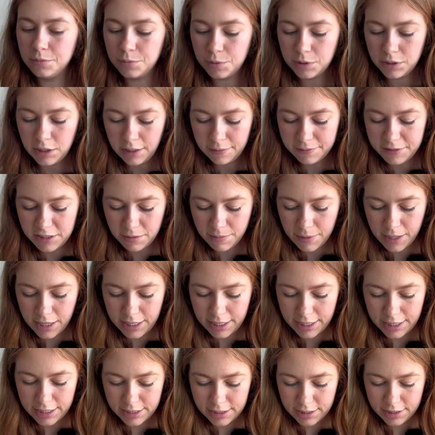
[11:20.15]
Would love
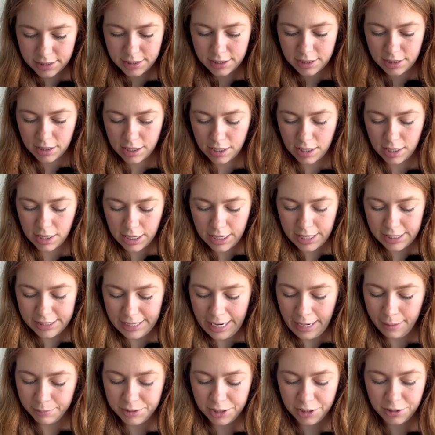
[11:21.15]
to
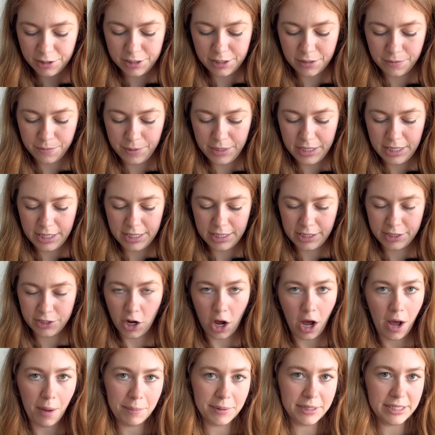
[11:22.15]
adapt it to be
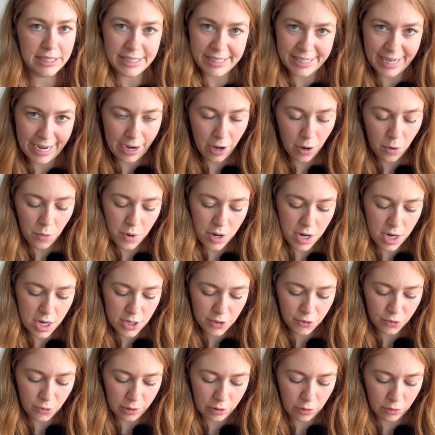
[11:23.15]
top down,
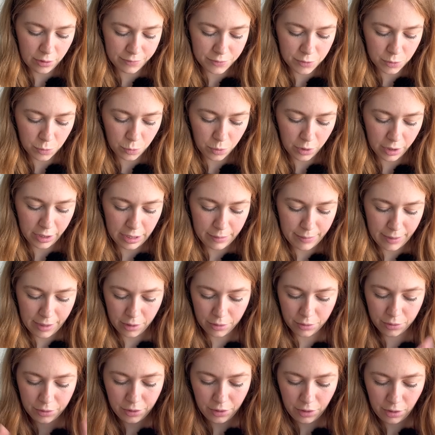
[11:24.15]
so I don't have to worry
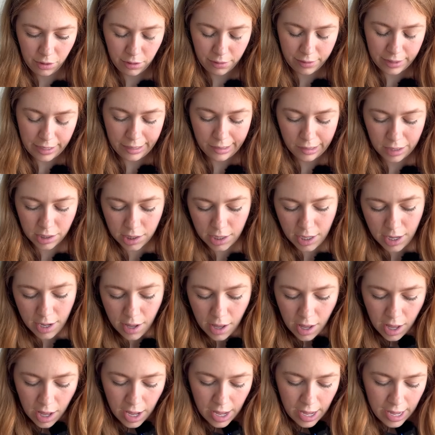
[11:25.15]
about all that.
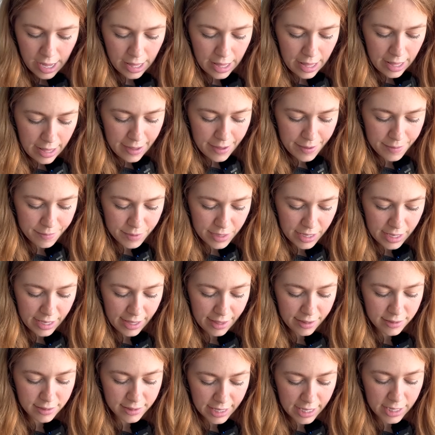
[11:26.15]

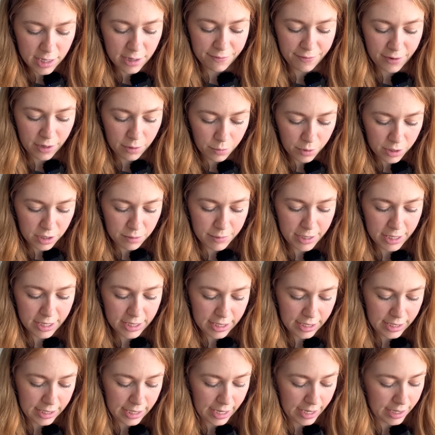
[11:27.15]
And then if I were to make it
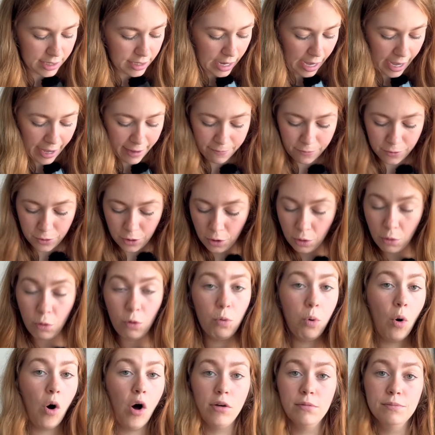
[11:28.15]
again, I have no
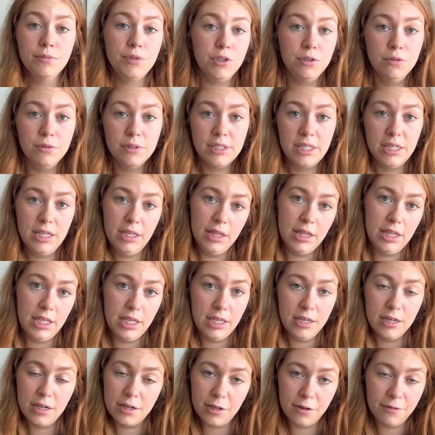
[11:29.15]
qualms using
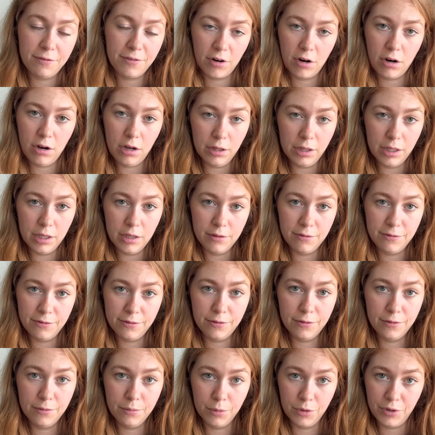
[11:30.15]
the Knitting for Olive
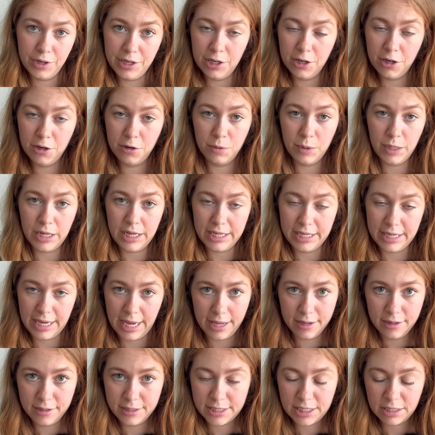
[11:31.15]
Merino
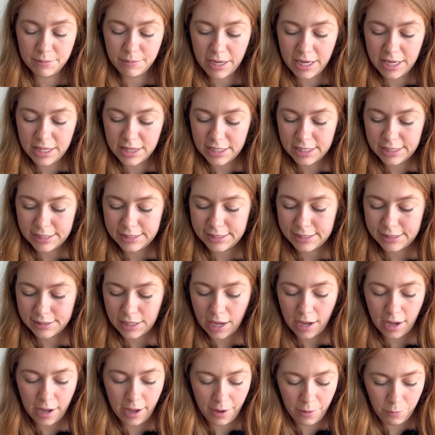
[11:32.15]
again to make this.
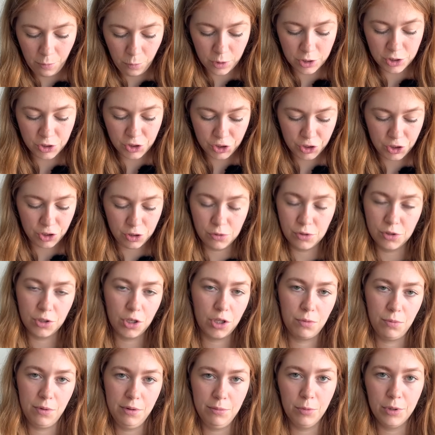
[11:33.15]
I would just use a
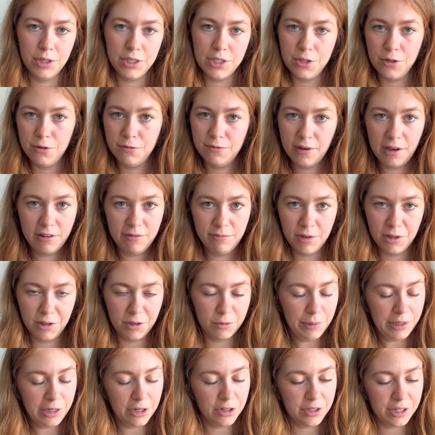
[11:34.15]
3.25
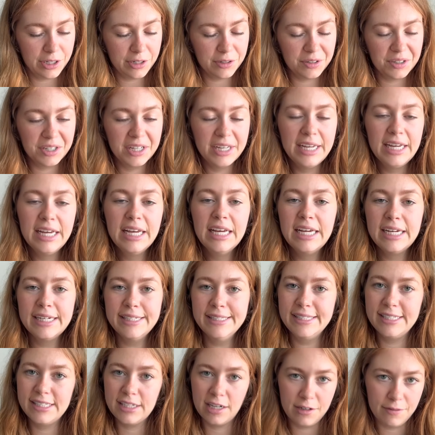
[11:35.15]
millimeter needle
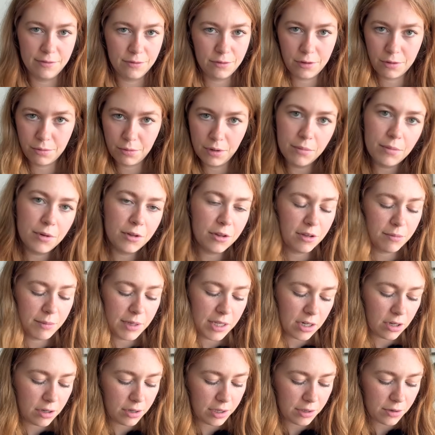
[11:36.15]
instead of the 3
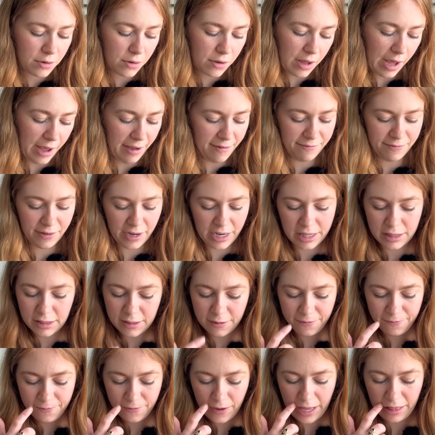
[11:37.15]
millimeter needle. I
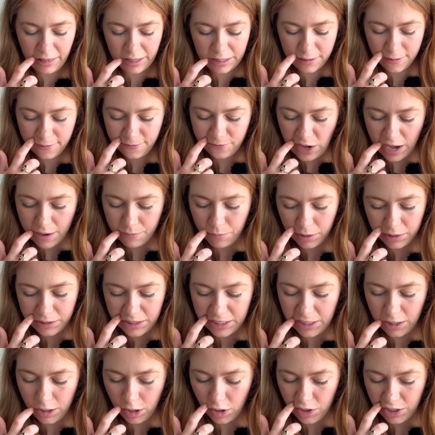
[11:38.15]
like the fabric
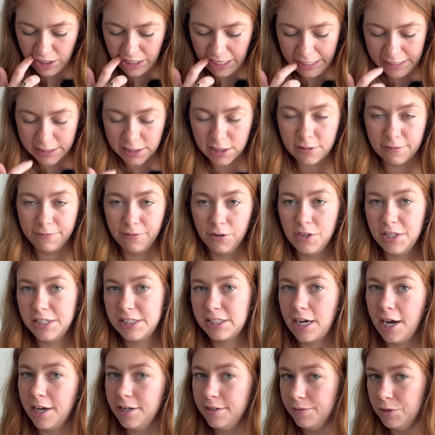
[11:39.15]
that it creates for this
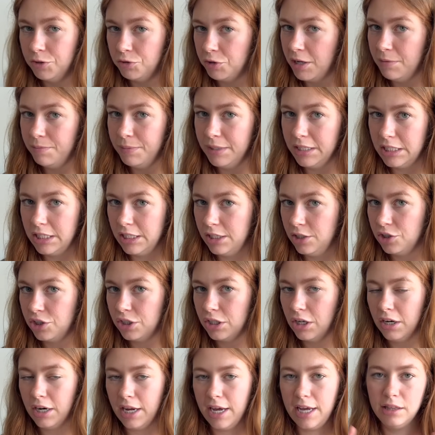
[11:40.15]
kind of drapey
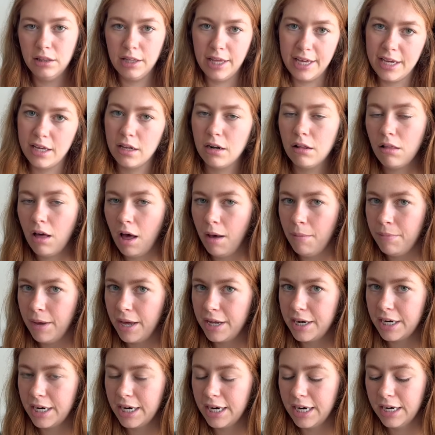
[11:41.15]
t-shirt. I like it a lot
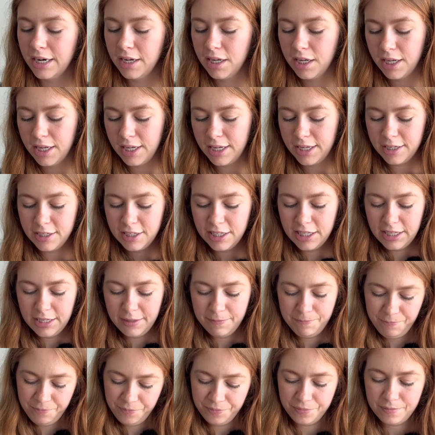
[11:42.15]
better.
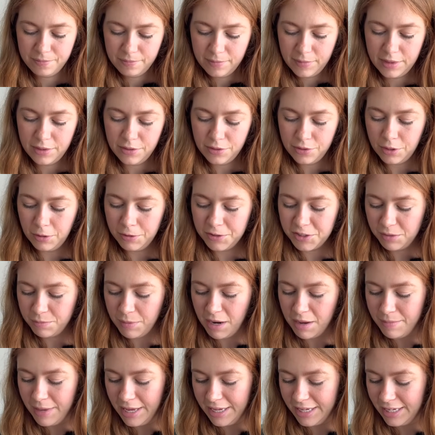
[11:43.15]
Those are
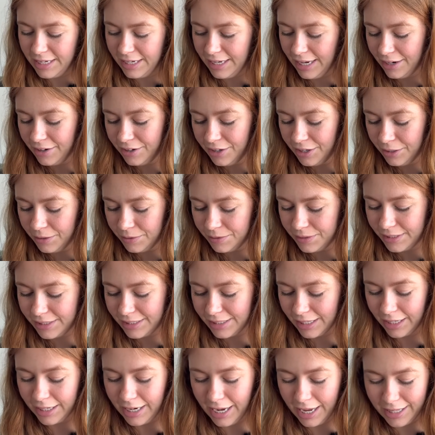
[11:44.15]
my make again notes.
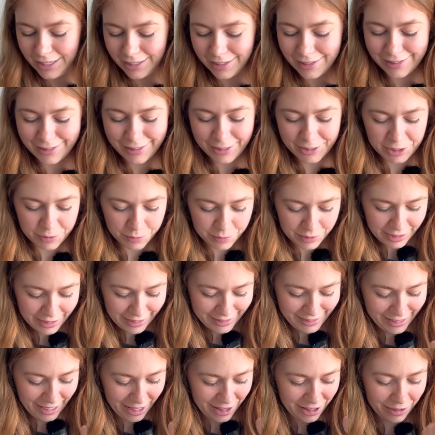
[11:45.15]
Again, this one
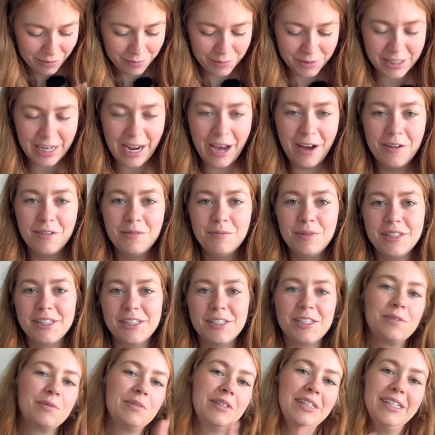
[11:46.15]
gets a thumbs down, but
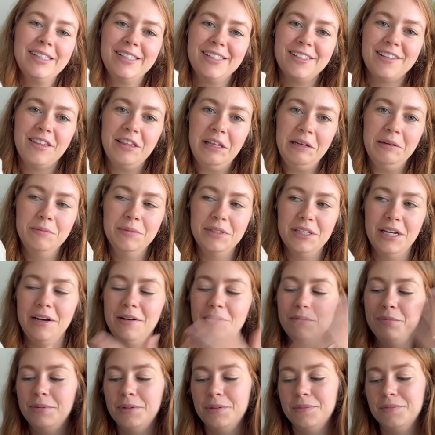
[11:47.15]
this one gets a thumbs
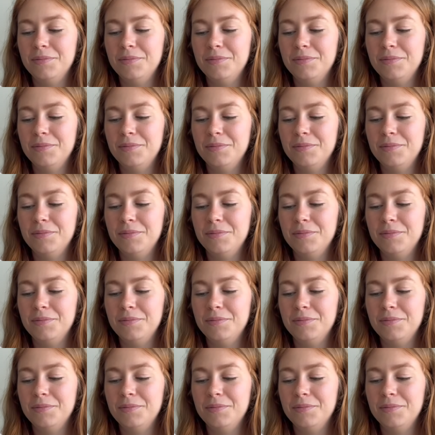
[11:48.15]
up.